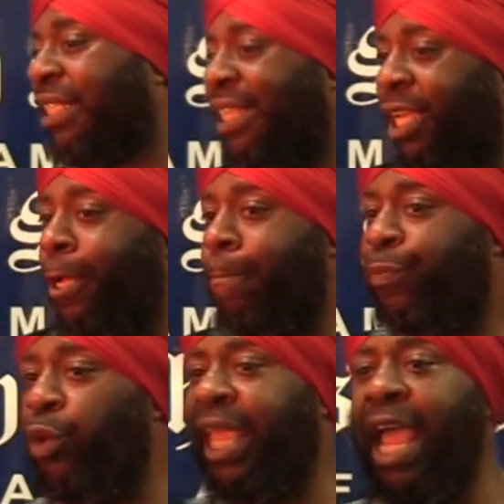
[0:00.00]
See,
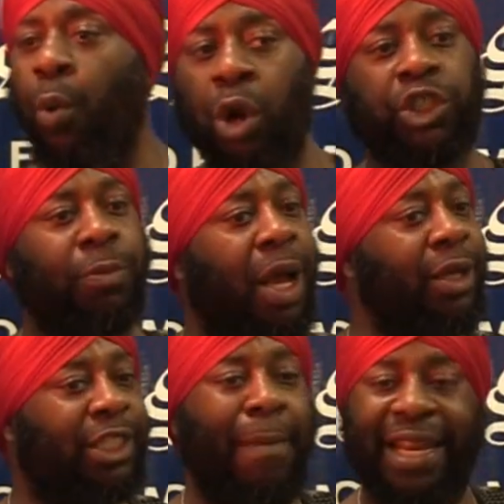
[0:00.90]
you can't worship
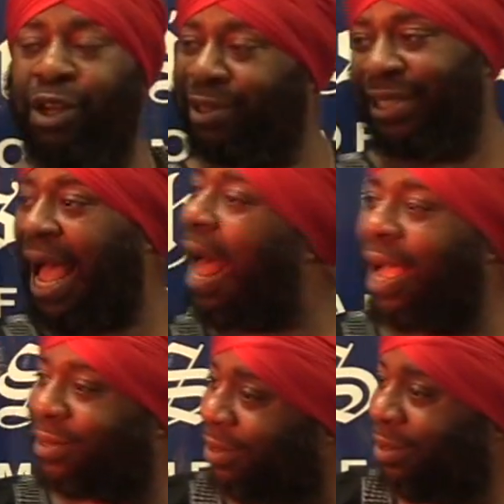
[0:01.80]
under somebody else's
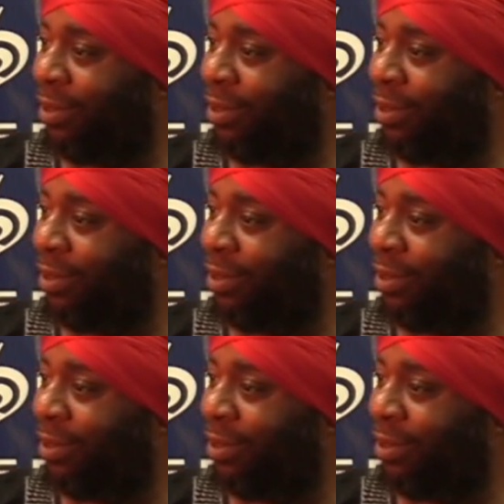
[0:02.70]
gods,